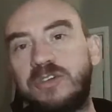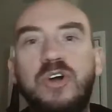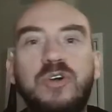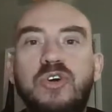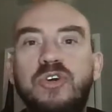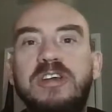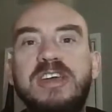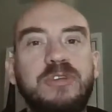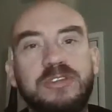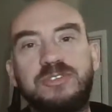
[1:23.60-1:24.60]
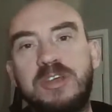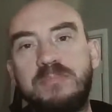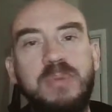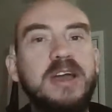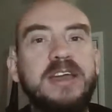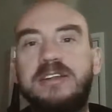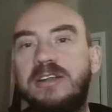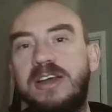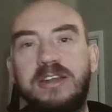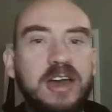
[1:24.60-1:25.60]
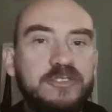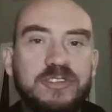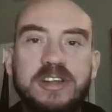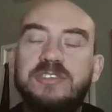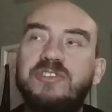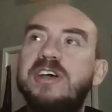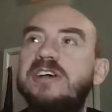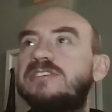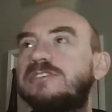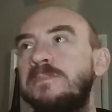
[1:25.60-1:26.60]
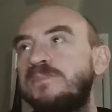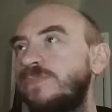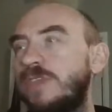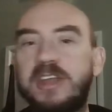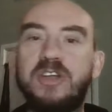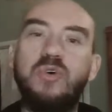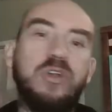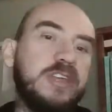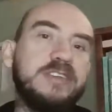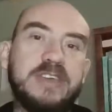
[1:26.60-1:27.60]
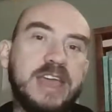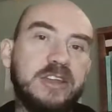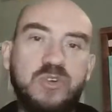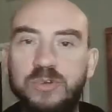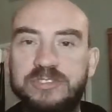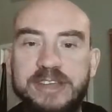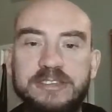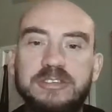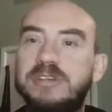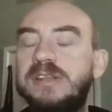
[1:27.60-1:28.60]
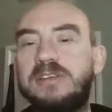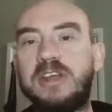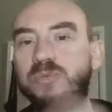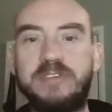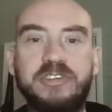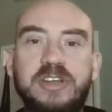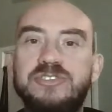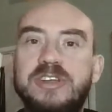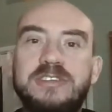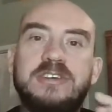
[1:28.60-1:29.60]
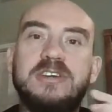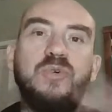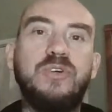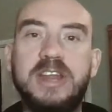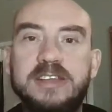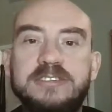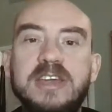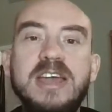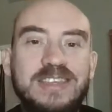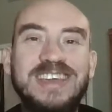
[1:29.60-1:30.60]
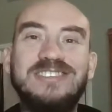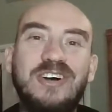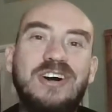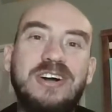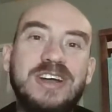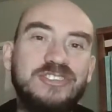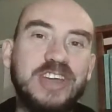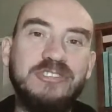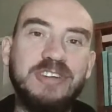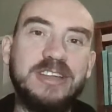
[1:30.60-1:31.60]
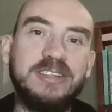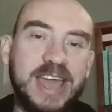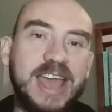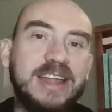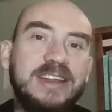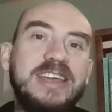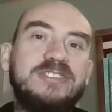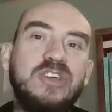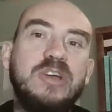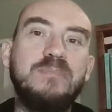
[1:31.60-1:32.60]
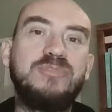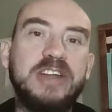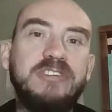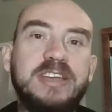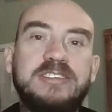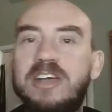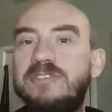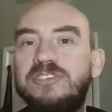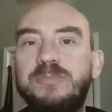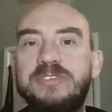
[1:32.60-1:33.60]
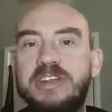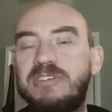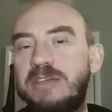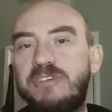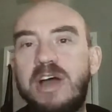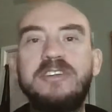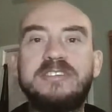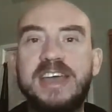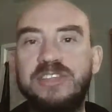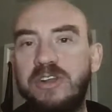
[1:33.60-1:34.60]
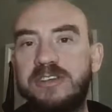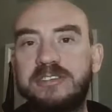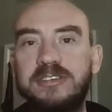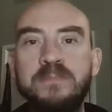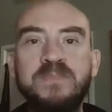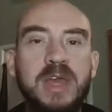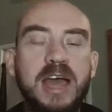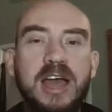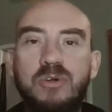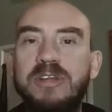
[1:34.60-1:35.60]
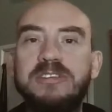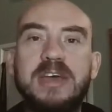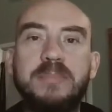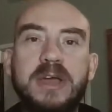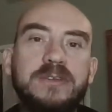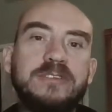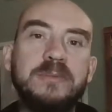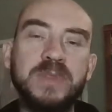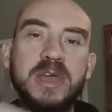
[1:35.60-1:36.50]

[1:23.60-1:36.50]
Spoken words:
cold calling. We're not talking buying live transfers. All of these, getting a call center in, whatever country to call your leads. These are leads that you can generate yourself. You should be generating for under $10 or under £10,